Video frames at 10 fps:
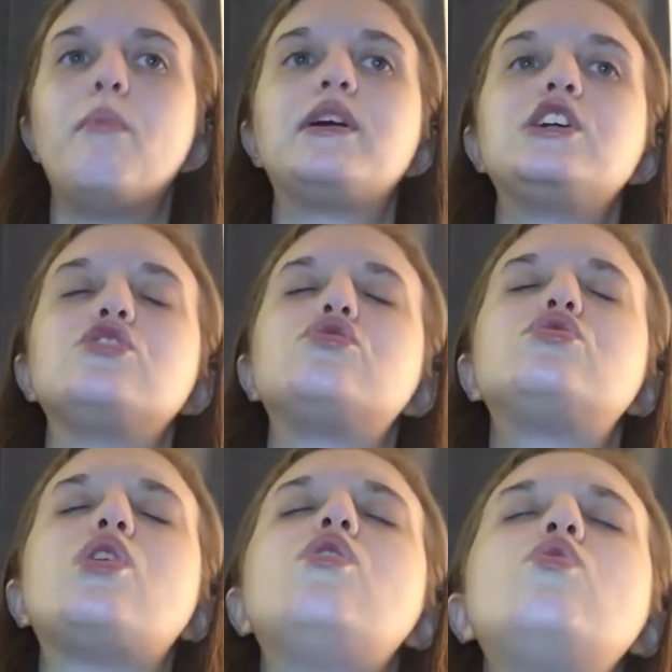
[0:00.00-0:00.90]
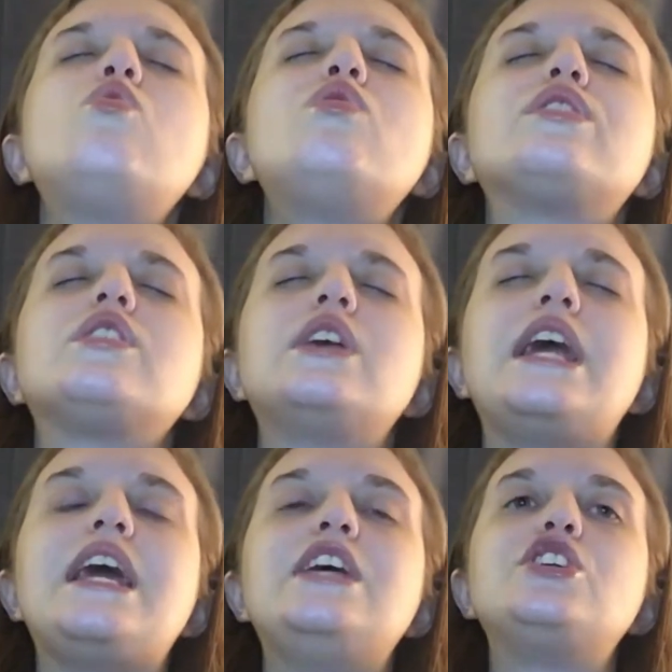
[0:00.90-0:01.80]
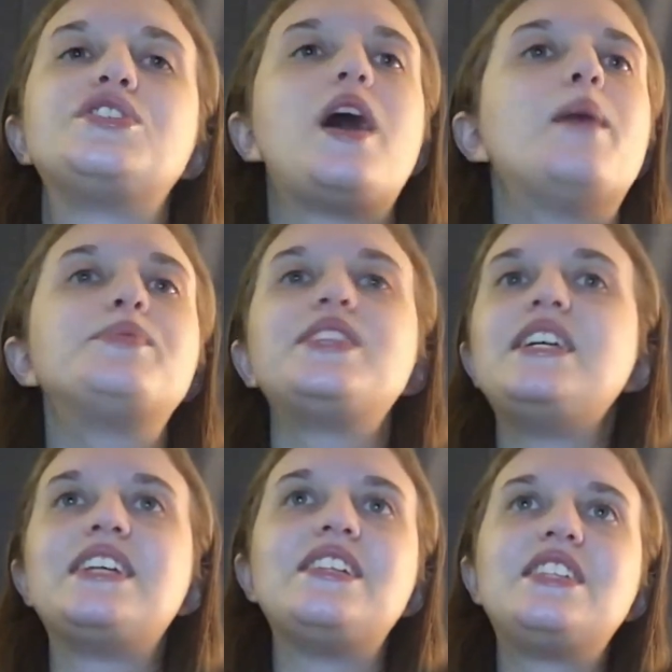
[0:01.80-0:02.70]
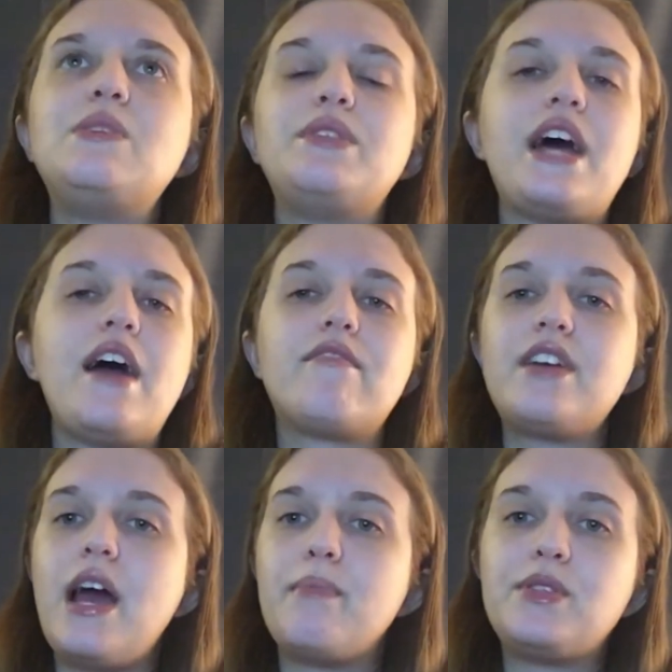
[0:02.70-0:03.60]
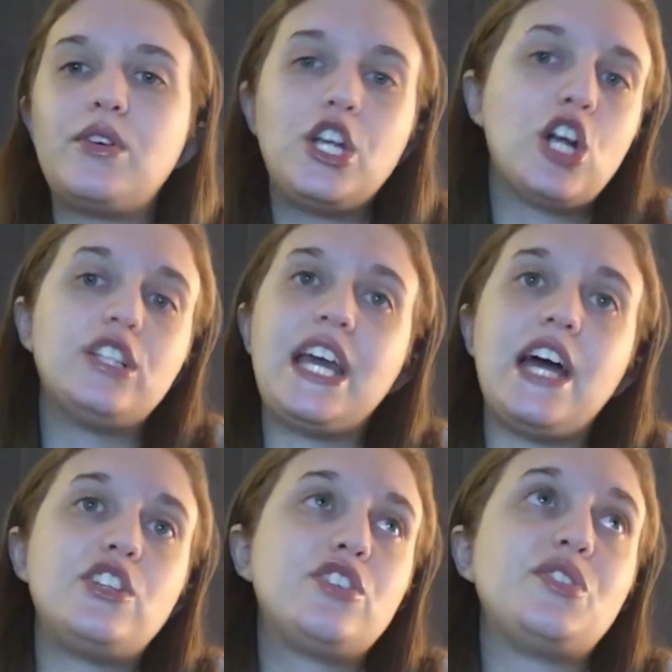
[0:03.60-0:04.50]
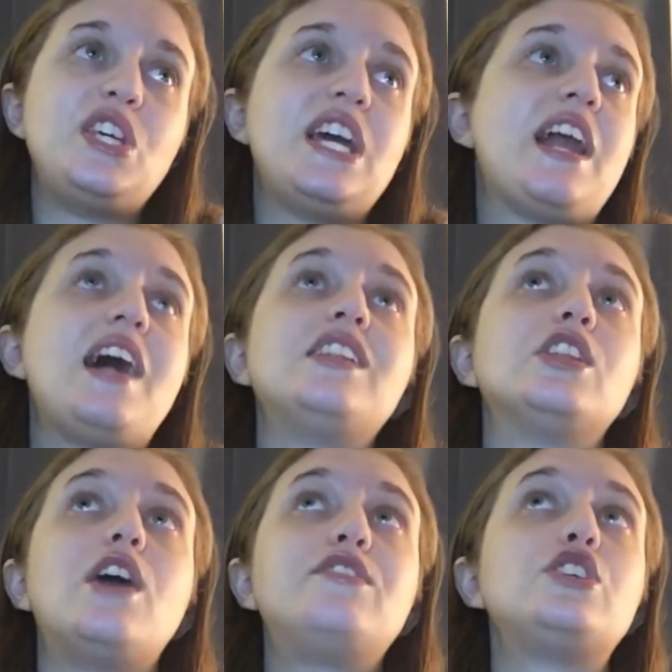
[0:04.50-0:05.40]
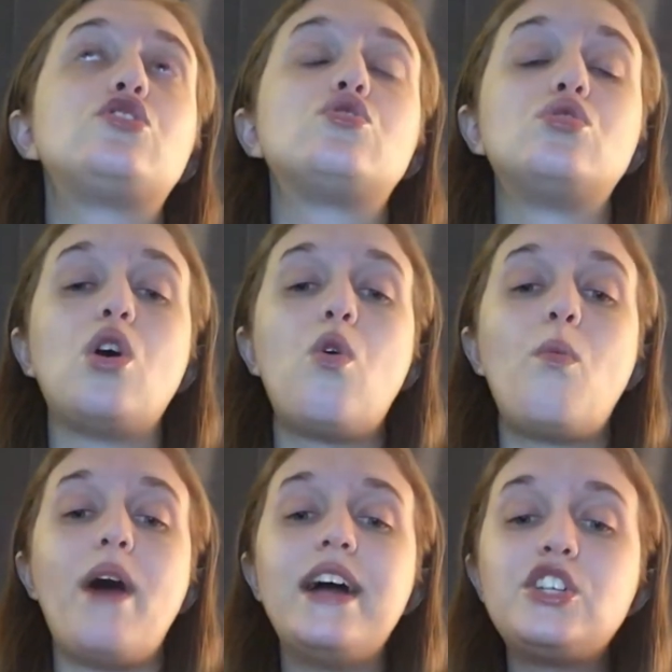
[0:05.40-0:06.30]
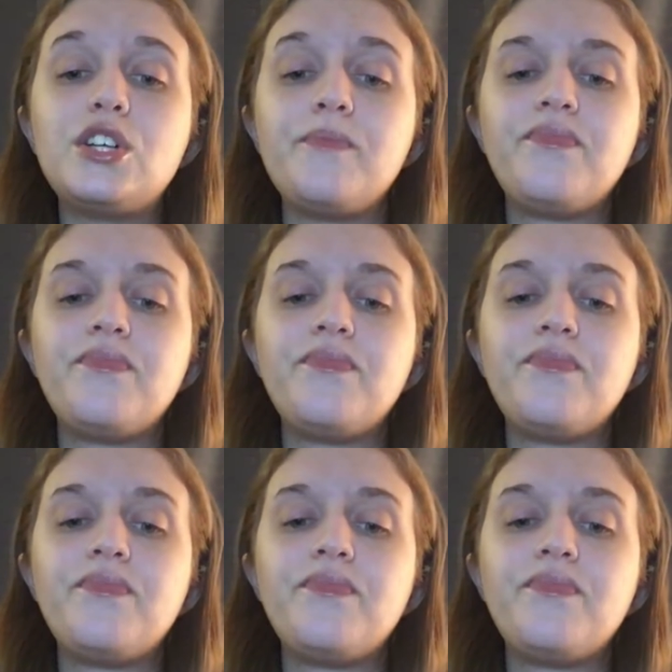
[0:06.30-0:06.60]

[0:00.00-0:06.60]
but it is so good, and it just ups the intensity with every episode, and you're on the edge of your seat, and I loved it so much.